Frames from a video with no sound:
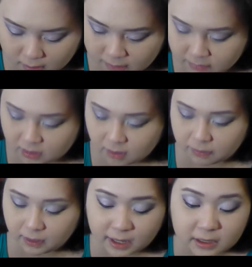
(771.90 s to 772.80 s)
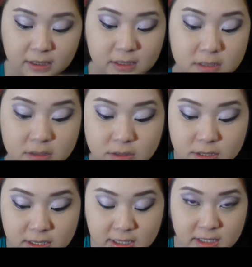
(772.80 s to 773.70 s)
let me apply this.
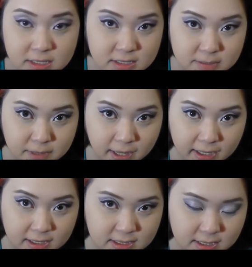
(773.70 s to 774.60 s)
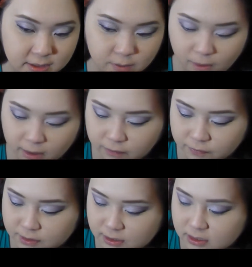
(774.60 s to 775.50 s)
Today is my day 1 of
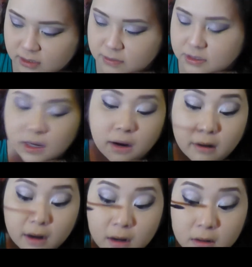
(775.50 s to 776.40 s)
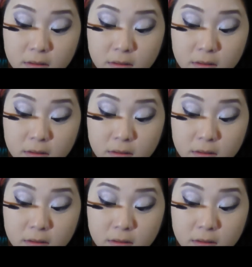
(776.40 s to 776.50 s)
using this mascara.